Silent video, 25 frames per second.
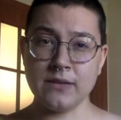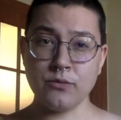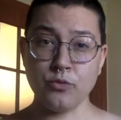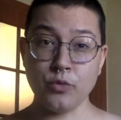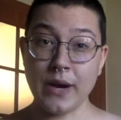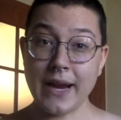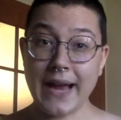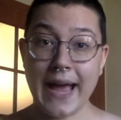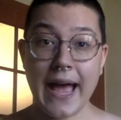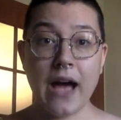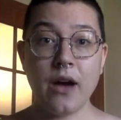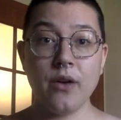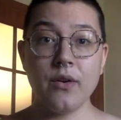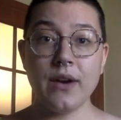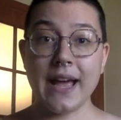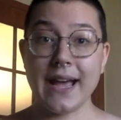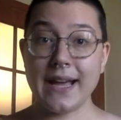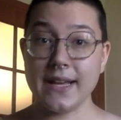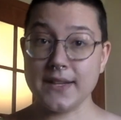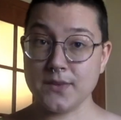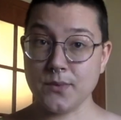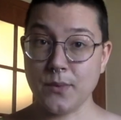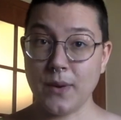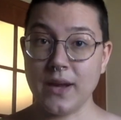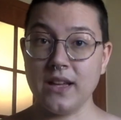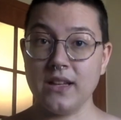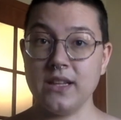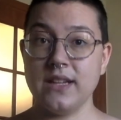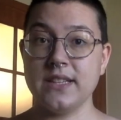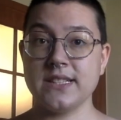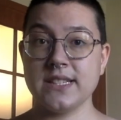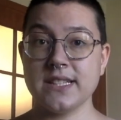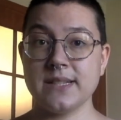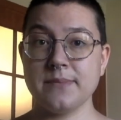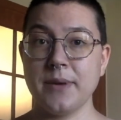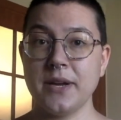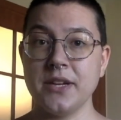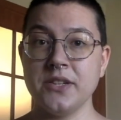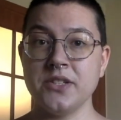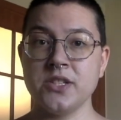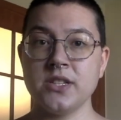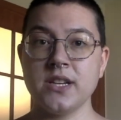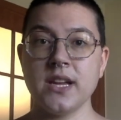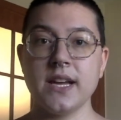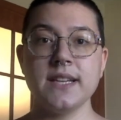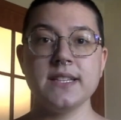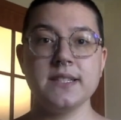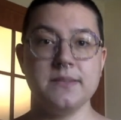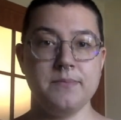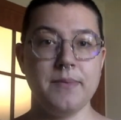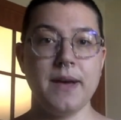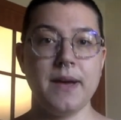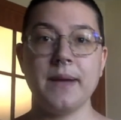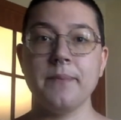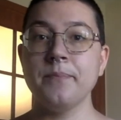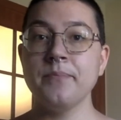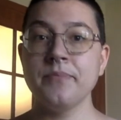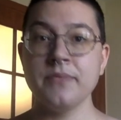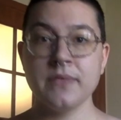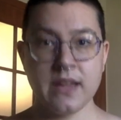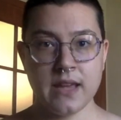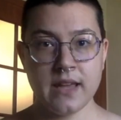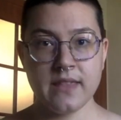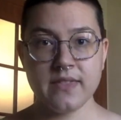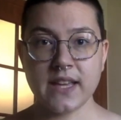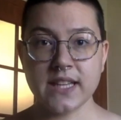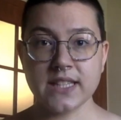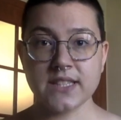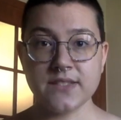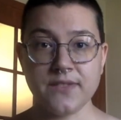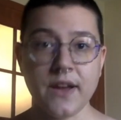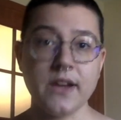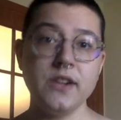wring out as well as a sponge does, but that's fine.